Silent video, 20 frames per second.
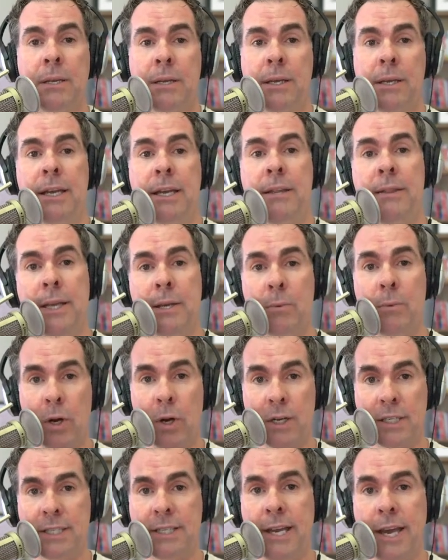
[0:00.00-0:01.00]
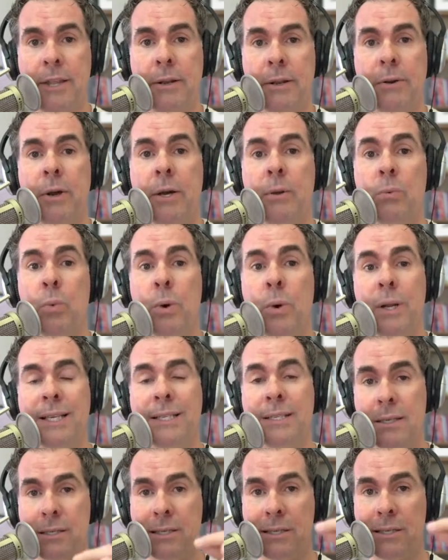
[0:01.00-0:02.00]
and then work together on what is
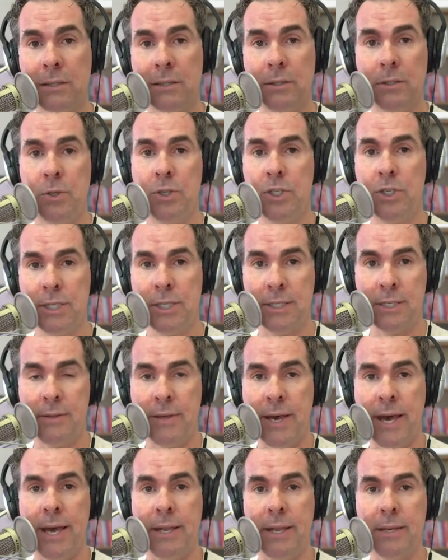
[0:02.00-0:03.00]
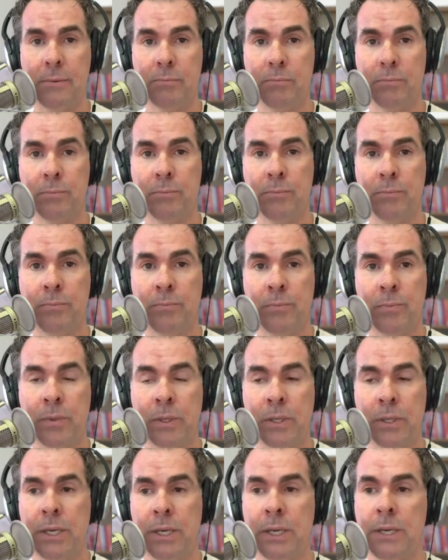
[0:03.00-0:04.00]
the solution to that.
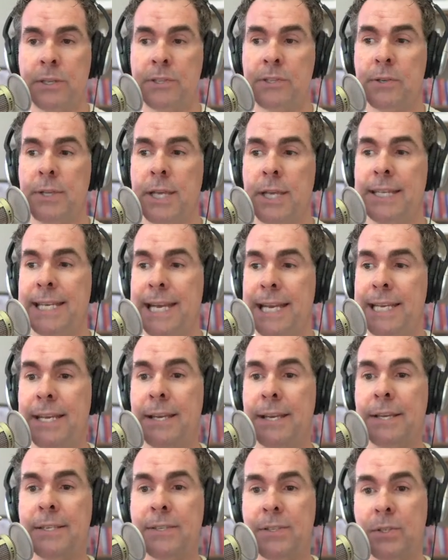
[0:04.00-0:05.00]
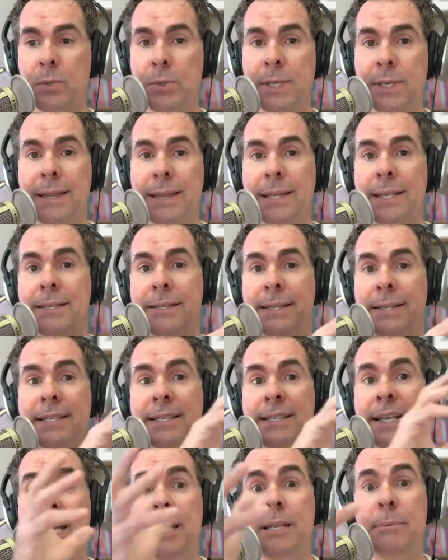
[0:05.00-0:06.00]
So that the idea is to get these
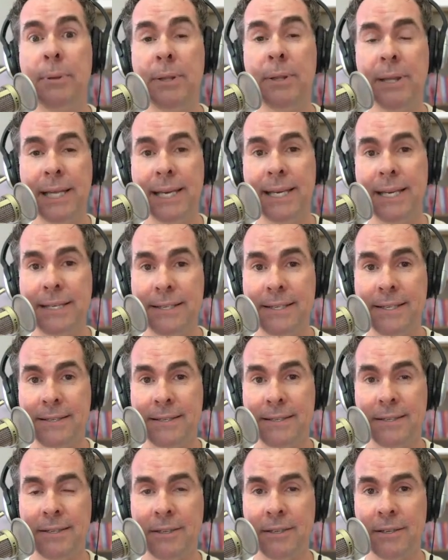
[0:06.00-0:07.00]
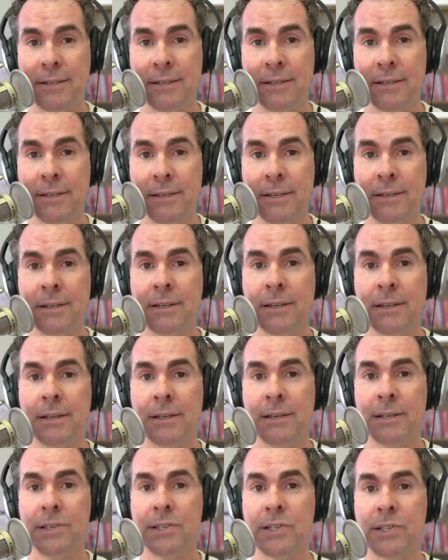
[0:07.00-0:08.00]
things in place
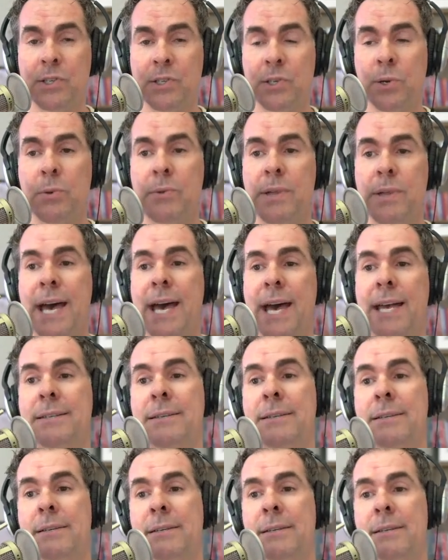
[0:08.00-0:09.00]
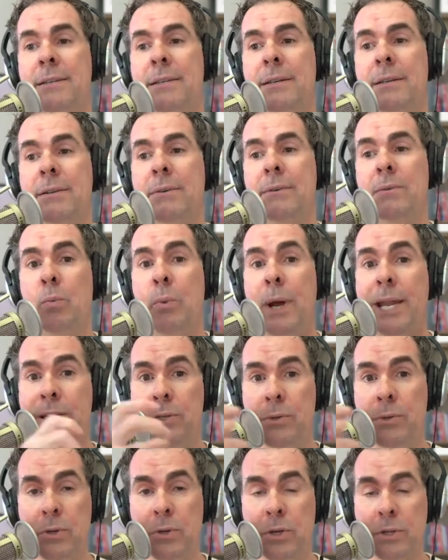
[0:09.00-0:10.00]
so that when
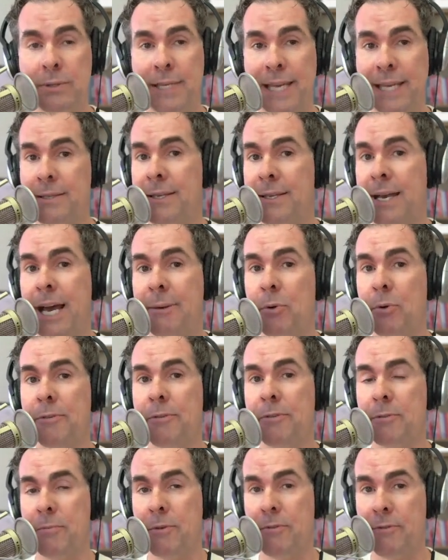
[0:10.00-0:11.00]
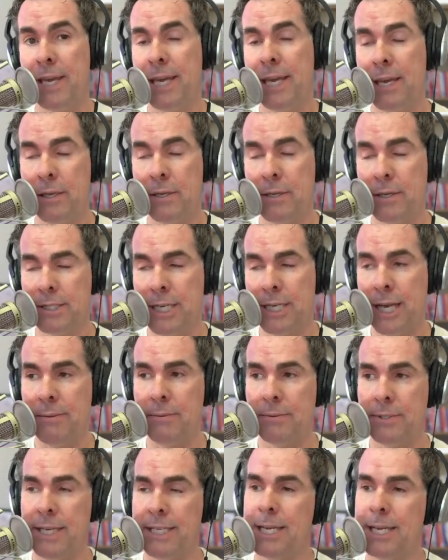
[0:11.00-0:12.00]
you take time away from your
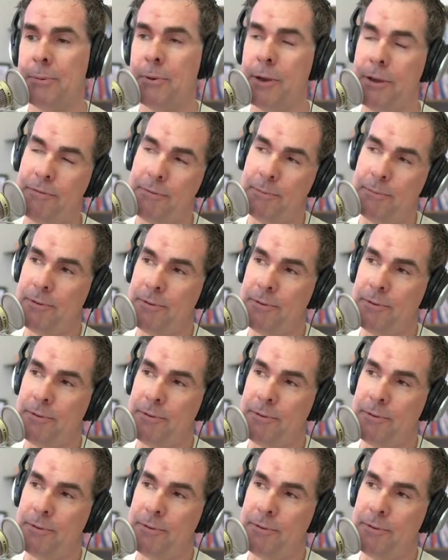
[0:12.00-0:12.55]
take time away from